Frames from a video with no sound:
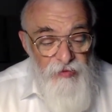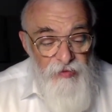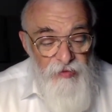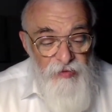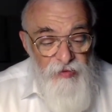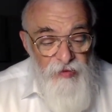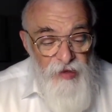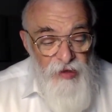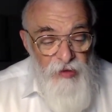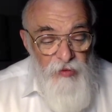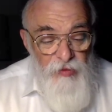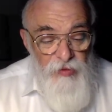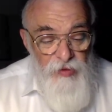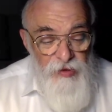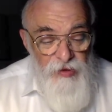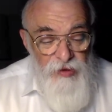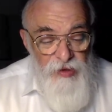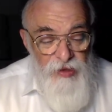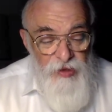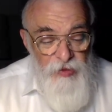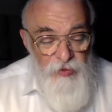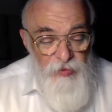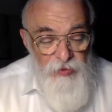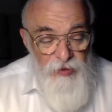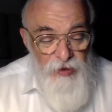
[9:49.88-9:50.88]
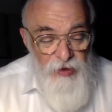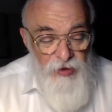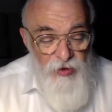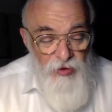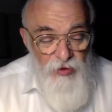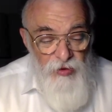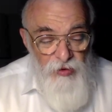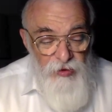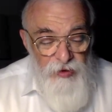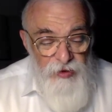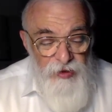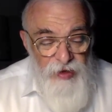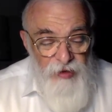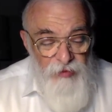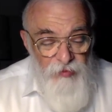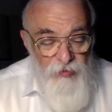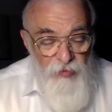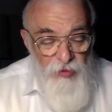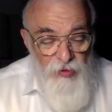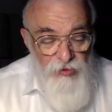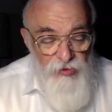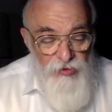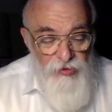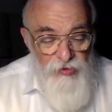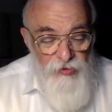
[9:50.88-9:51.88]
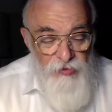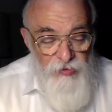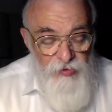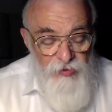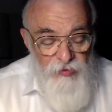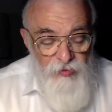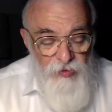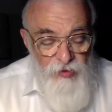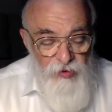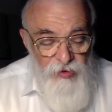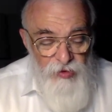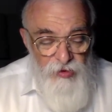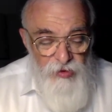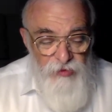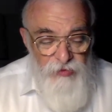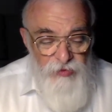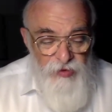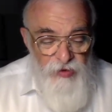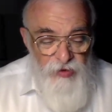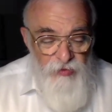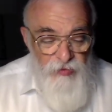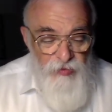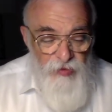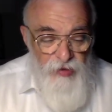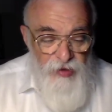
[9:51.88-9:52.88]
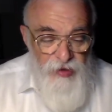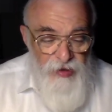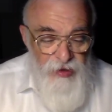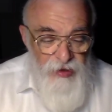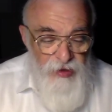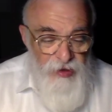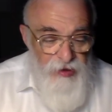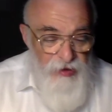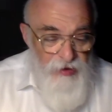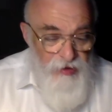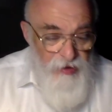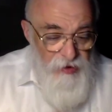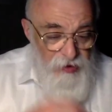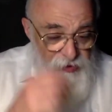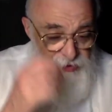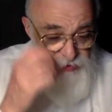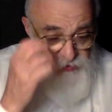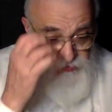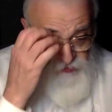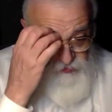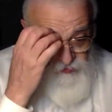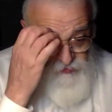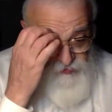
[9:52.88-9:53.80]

now we can explain Kol Yin HaMoshel, the moshul of the Gemara in Nida,